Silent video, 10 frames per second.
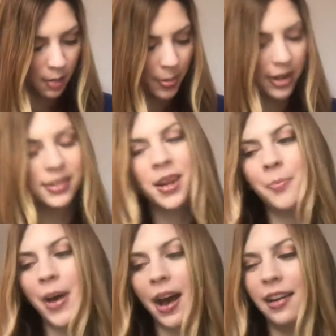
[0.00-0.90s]
but it's
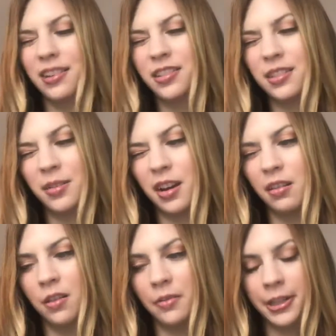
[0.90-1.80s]
not bad. I
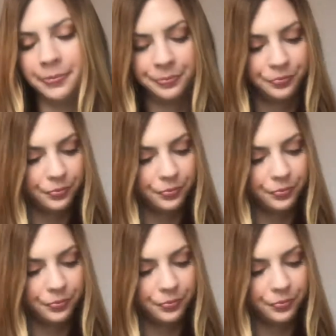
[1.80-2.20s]
don't love it.